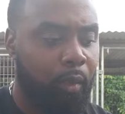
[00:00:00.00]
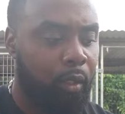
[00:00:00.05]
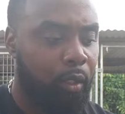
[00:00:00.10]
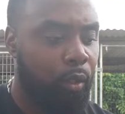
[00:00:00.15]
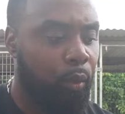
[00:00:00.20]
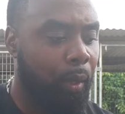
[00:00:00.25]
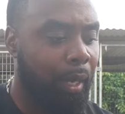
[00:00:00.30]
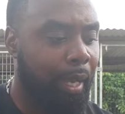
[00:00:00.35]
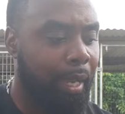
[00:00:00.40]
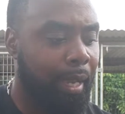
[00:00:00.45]

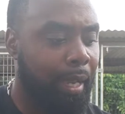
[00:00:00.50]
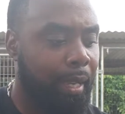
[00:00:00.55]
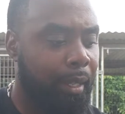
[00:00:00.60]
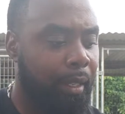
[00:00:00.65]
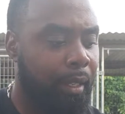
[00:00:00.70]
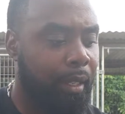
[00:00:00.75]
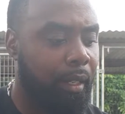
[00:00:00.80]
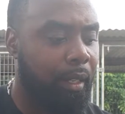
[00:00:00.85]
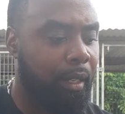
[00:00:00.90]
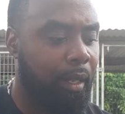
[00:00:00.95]
you had
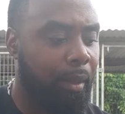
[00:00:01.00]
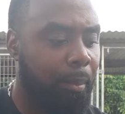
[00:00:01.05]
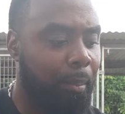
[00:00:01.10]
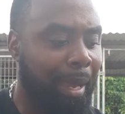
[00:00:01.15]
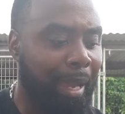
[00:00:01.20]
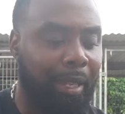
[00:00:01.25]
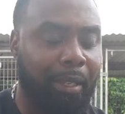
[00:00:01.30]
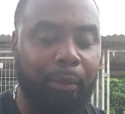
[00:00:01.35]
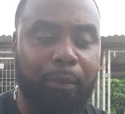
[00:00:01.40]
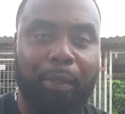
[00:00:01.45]

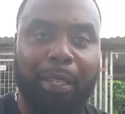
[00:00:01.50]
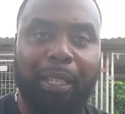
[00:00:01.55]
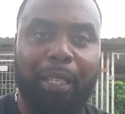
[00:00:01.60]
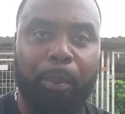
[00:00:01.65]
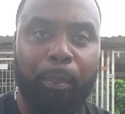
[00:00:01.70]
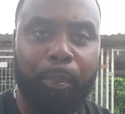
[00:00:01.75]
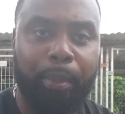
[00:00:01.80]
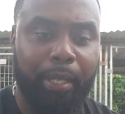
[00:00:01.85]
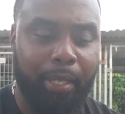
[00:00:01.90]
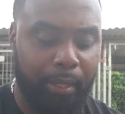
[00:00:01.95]
Machiavelli
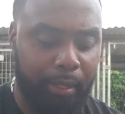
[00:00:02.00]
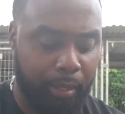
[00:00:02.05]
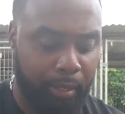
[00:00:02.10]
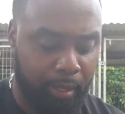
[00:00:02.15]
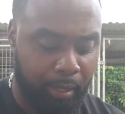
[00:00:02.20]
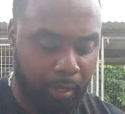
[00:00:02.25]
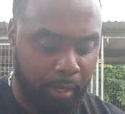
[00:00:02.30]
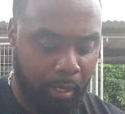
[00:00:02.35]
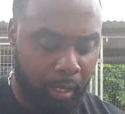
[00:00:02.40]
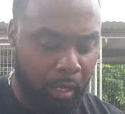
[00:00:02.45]
Pits,
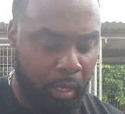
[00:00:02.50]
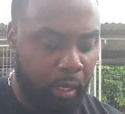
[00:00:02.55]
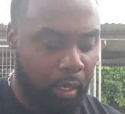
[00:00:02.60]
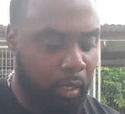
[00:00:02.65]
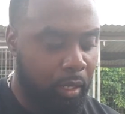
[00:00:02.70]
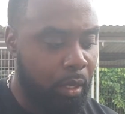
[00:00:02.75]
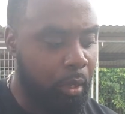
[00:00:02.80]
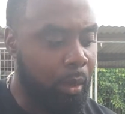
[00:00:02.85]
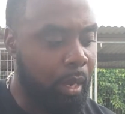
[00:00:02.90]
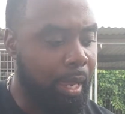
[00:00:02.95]

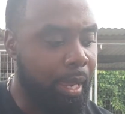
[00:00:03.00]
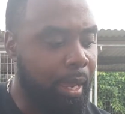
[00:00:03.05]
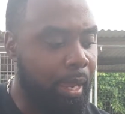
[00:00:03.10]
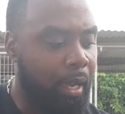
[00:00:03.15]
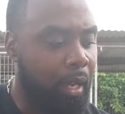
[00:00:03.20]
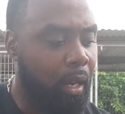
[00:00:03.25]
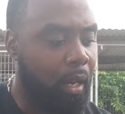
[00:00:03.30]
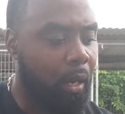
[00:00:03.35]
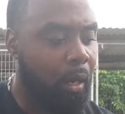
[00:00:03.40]
you had